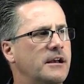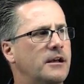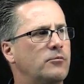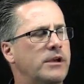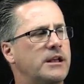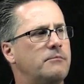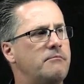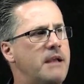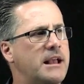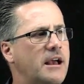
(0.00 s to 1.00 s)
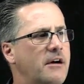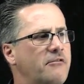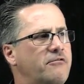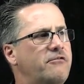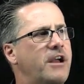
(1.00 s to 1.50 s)
and we can make a
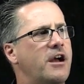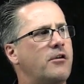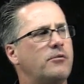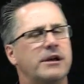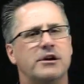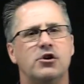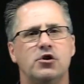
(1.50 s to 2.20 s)
very